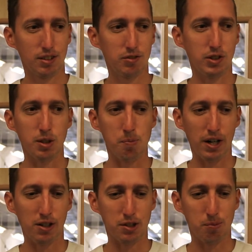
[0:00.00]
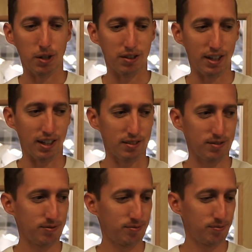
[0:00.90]
embarrassed about that.
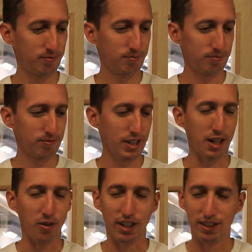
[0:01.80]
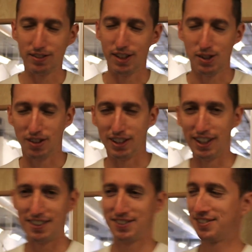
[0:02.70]
Anyway, that's all I got.